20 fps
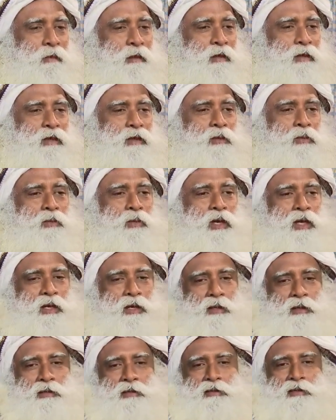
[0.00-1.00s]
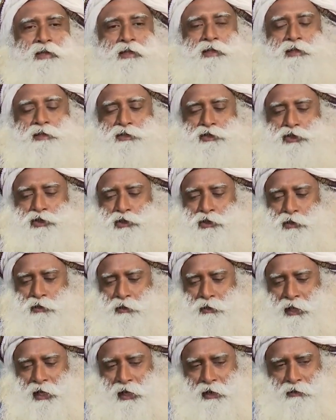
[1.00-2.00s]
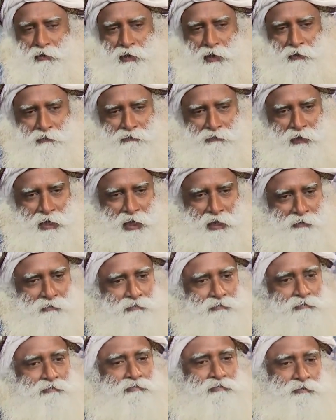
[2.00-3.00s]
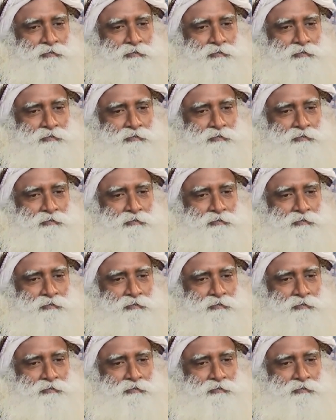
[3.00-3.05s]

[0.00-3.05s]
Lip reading: In a way, there is a slowdown of life.